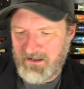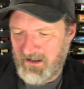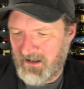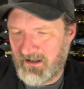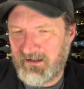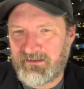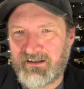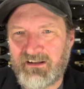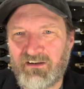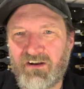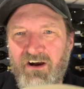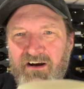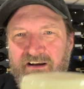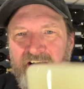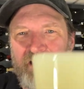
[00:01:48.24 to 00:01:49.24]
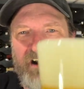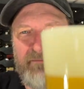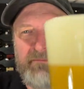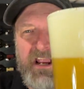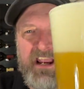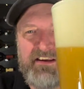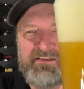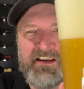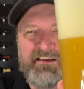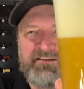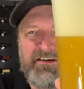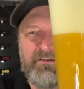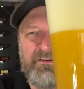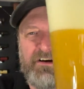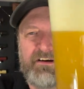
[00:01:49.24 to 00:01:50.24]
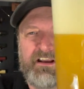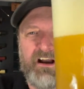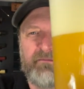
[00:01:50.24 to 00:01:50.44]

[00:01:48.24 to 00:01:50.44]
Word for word: And they look amazing too. Look how